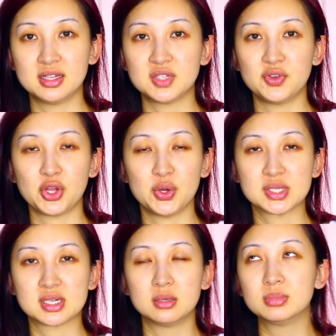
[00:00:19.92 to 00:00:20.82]
This video
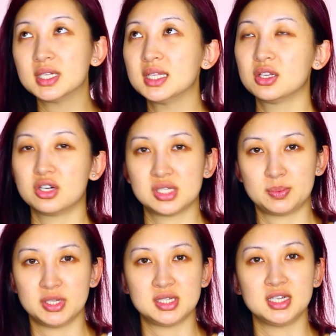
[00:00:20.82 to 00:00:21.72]
is completely not
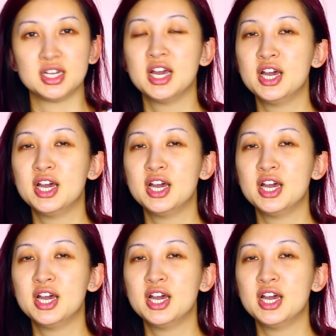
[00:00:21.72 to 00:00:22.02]
sponsored.